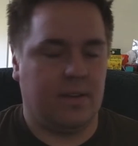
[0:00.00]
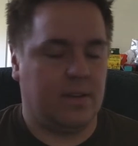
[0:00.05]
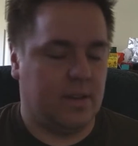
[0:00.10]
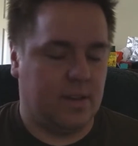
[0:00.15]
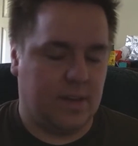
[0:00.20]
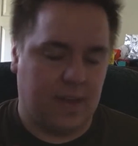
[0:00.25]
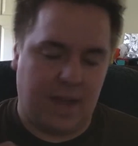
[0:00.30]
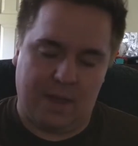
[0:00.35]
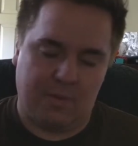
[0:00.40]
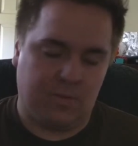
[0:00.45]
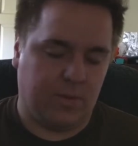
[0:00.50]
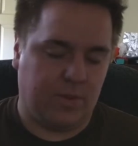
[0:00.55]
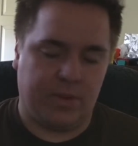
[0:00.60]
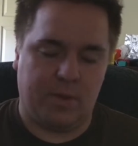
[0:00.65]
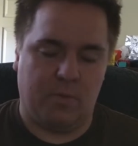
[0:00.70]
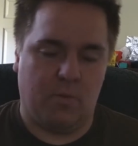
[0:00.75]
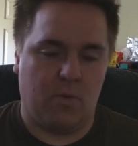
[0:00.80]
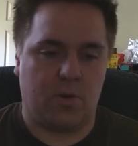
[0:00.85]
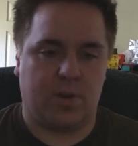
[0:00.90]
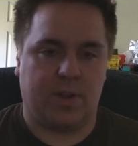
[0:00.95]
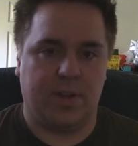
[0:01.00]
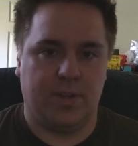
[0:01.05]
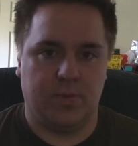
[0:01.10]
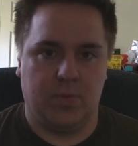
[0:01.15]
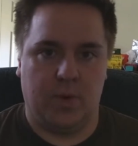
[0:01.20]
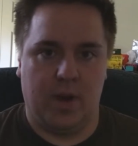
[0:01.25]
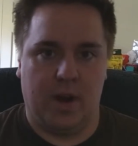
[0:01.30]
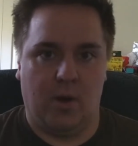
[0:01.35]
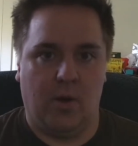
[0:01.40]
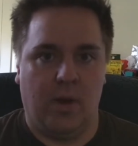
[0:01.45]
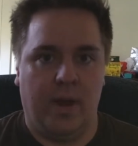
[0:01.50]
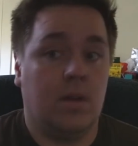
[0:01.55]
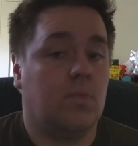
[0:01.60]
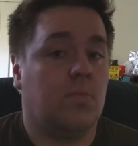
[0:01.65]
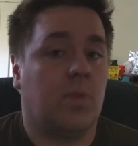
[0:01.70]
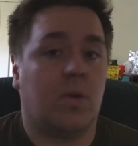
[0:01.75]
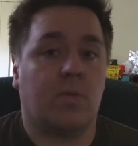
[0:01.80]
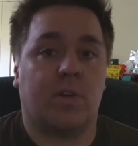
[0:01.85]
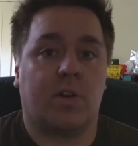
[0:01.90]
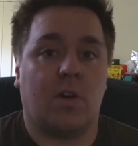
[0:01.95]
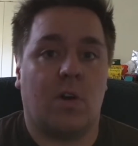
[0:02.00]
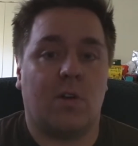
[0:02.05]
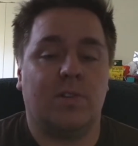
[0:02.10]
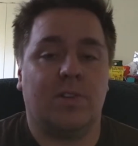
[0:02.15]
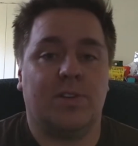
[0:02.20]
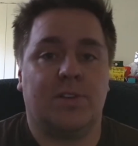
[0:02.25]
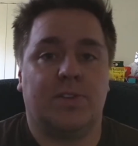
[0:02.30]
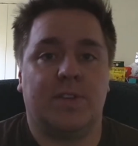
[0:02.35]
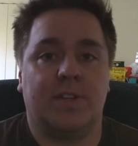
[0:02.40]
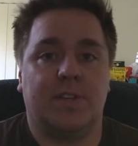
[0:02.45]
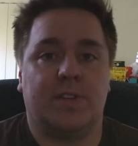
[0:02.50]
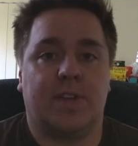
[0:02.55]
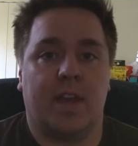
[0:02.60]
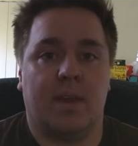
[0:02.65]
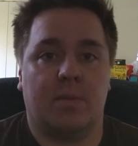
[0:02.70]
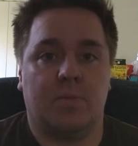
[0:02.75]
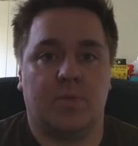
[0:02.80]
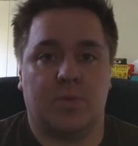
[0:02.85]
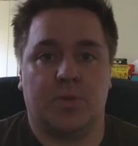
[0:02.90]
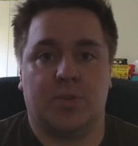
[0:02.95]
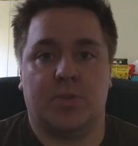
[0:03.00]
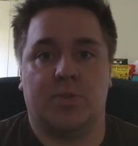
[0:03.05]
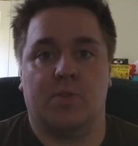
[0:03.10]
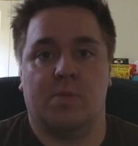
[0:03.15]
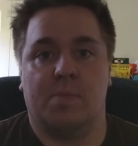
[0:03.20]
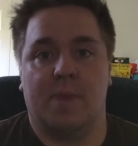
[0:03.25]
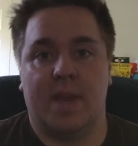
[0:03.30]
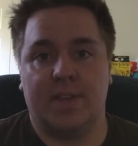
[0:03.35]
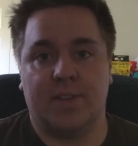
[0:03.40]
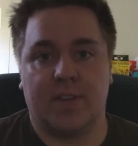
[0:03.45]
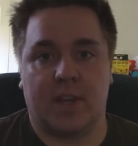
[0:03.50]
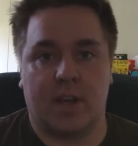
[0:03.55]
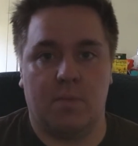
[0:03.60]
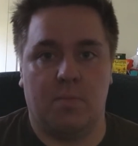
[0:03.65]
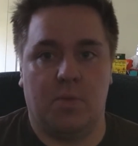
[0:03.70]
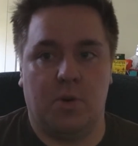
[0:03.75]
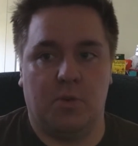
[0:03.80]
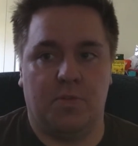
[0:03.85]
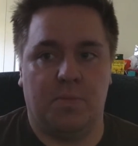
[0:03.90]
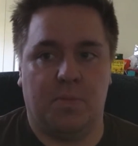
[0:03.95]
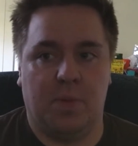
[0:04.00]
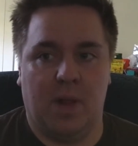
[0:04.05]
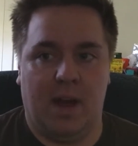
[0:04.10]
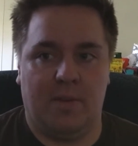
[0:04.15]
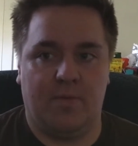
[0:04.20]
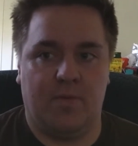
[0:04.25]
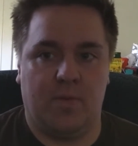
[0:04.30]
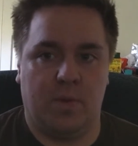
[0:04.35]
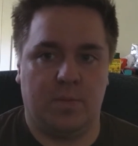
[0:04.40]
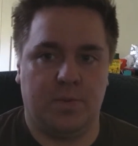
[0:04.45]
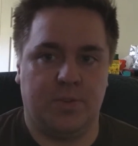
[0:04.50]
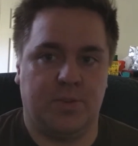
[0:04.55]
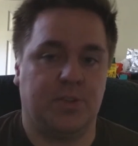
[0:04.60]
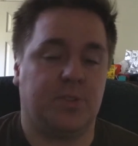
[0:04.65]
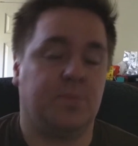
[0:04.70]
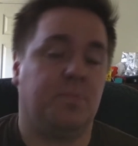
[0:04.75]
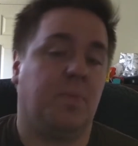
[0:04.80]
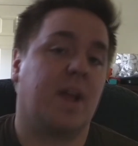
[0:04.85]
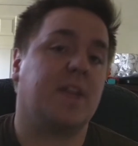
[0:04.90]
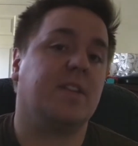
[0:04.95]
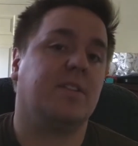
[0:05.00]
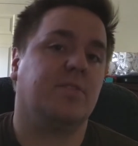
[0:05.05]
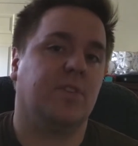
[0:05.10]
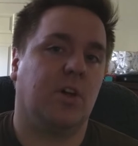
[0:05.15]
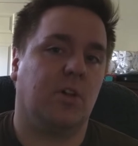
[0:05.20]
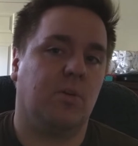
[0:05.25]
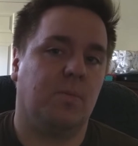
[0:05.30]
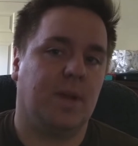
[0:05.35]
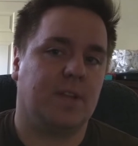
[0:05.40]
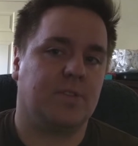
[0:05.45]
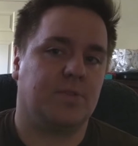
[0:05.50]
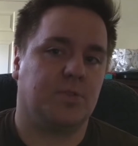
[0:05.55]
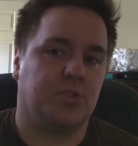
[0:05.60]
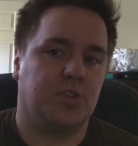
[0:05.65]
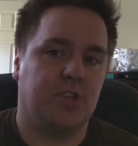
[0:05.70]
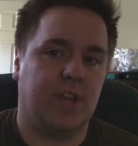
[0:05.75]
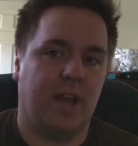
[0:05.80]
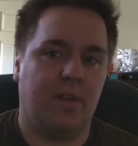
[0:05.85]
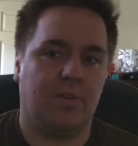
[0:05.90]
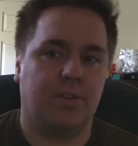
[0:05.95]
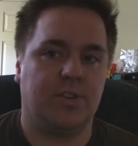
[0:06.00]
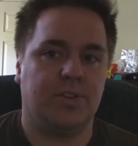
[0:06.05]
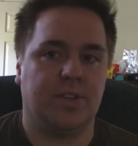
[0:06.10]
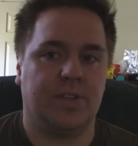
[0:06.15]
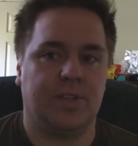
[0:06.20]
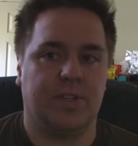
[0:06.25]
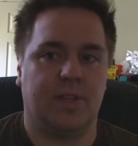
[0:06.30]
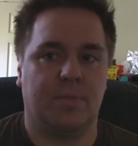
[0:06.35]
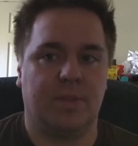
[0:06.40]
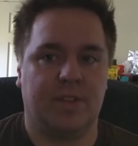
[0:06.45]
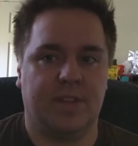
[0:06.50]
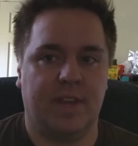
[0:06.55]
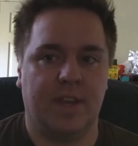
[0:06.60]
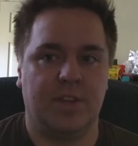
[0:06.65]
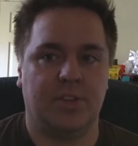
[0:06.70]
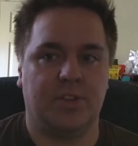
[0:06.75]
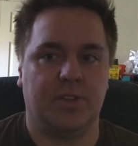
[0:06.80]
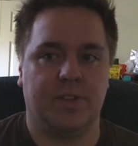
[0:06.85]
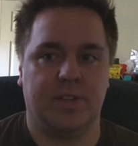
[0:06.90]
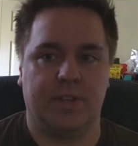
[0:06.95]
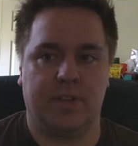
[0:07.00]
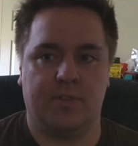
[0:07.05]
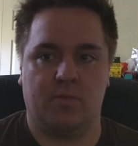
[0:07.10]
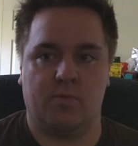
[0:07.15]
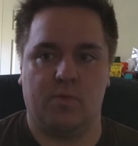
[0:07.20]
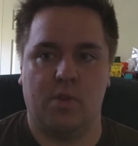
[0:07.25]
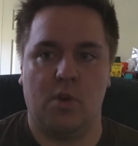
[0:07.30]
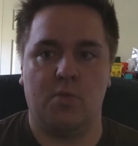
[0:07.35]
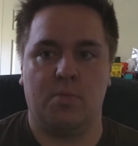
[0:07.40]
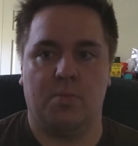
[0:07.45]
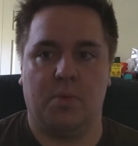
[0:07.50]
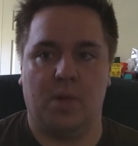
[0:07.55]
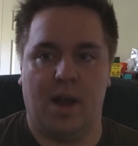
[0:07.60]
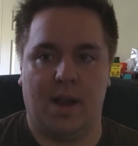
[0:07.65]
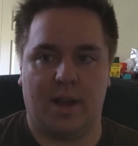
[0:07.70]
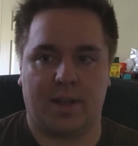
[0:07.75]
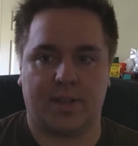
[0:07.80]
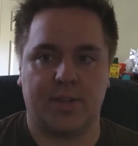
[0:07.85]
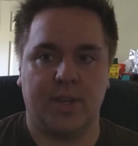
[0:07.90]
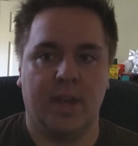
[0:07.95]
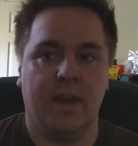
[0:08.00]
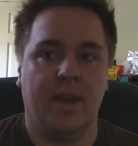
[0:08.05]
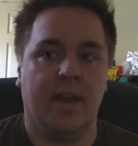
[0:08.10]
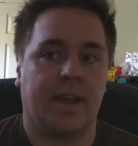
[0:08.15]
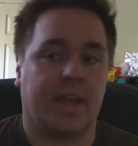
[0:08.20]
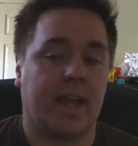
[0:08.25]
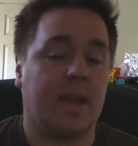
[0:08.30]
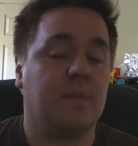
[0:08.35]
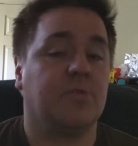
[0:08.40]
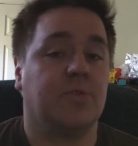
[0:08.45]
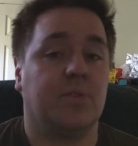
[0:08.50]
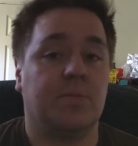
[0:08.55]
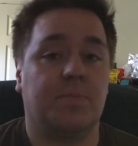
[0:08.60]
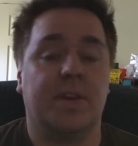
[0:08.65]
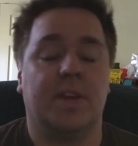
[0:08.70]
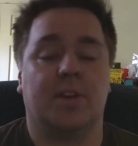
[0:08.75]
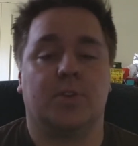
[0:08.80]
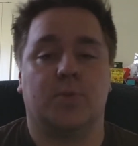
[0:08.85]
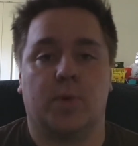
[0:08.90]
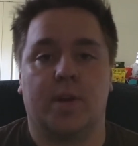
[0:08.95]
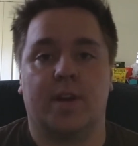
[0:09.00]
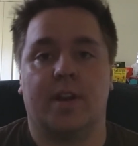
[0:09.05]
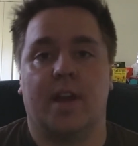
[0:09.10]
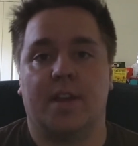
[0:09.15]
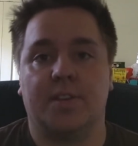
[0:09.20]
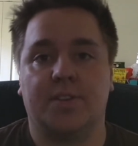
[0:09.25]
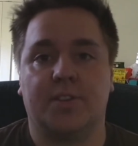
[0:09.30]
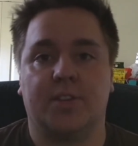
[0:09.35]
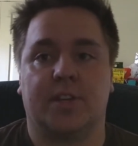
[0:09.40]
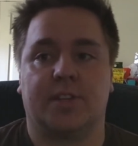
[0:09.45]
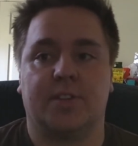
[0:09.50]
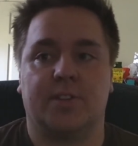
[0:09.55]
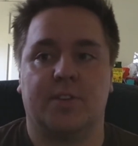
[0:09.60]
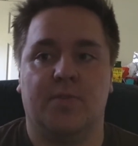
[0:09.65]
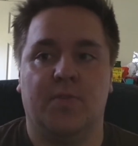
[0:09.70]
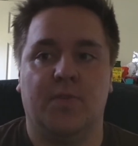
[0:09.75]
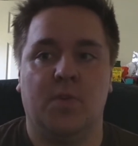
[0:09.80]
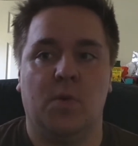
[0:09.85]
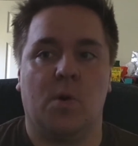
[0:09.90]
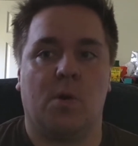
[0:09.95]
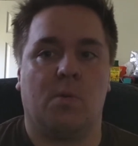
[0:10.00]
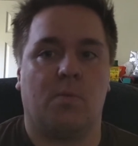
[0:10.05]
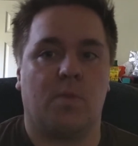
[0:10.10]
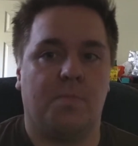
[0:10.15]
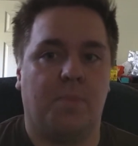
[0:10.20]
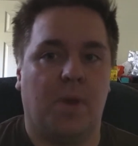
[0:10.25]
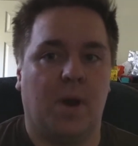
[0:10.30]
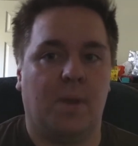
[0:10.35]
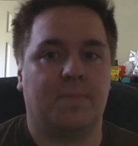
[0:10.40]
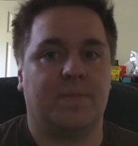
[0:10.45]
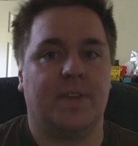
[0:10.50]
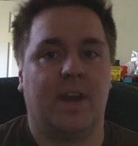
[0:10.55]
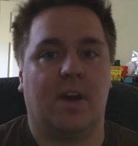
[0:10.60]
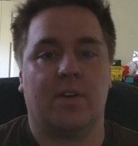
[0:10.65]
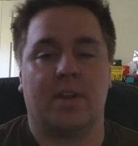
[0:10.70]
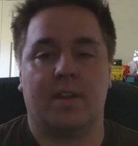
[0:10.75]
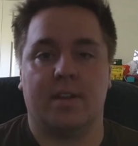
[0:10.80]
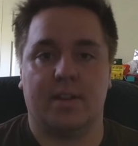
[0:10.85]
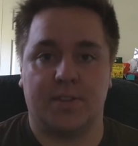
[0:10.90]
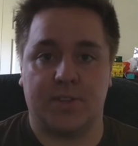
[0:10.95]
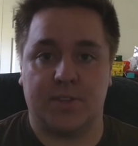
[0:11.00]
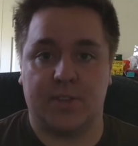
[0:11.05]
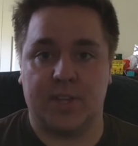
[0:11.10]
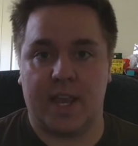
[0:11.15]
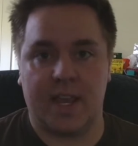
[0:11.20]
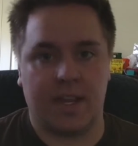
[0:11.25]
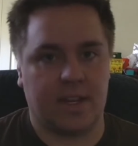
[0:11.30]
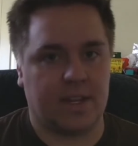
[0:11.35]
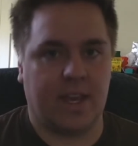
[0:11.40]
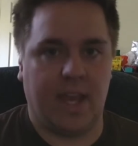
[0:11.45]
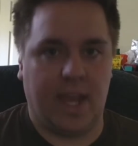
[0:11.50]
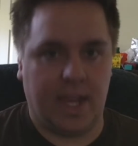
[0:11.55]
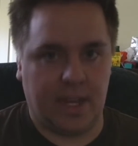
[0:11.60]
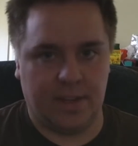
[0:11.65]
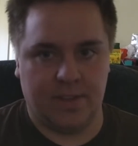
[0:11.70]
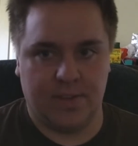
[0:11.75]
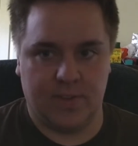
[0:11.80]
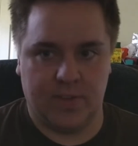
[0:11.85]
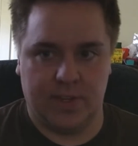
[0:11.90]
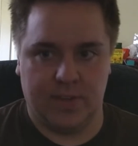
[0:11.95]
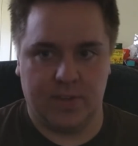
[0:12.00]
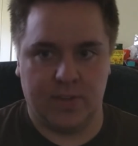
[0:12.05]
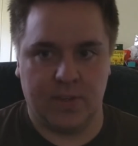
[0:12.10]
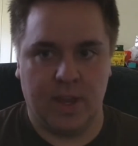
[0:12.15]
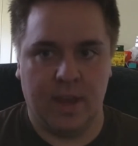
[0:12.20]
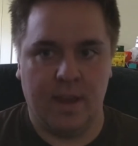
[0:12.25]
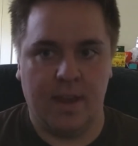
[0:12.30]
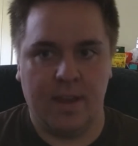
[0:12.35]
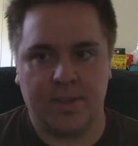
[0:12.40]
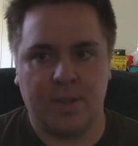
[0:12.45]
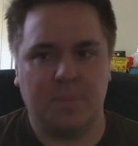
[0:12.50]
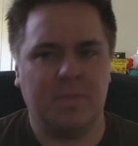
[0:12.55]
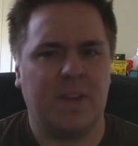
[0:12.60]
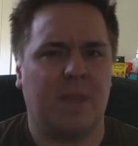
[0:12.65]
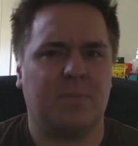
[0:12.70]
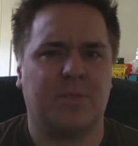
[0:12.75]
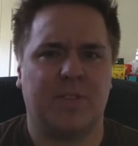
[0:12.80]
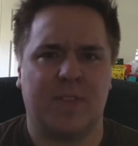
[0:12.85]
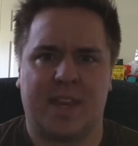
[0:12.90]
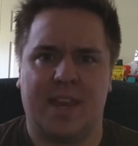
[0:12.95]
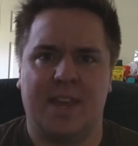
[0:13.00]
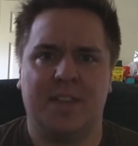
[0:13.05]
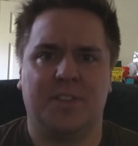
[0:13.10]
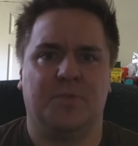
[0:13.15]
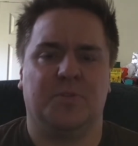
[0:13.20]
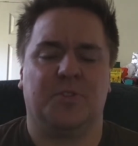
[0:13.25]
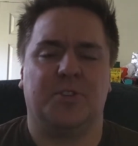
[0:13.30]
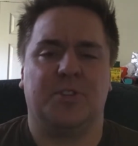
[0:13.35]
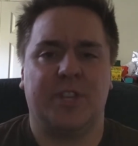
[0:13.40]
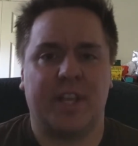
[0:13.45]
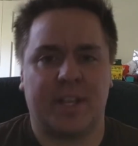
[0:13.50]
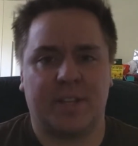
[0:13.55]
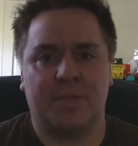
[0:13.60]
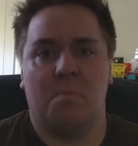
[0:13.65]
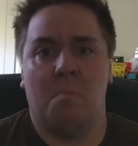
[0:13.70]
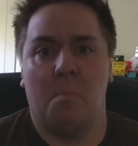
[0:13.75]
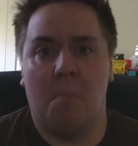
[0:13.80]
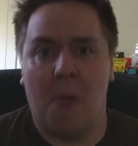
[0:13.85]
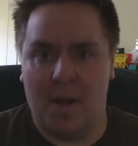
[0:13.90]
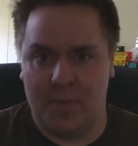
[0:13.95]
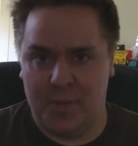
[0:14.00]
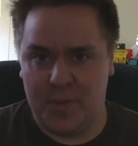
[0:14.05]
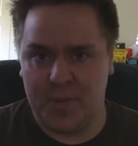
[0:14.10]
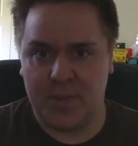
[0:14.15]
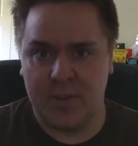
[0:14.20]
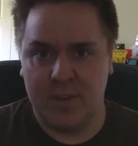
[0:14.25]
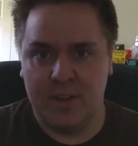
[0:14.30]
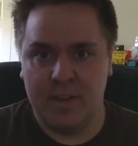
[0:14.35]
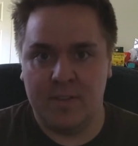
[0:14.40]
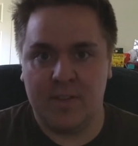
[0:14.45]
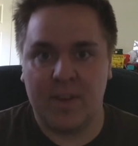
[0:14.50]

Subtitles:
not really work as well. But regardless, these games were still amazing on both platforms. Despite developmental challenges, limitations, and other roadblocks, games for the PS1 and N64 were pumped out in insane cadences, sometimes in the case of 6 months.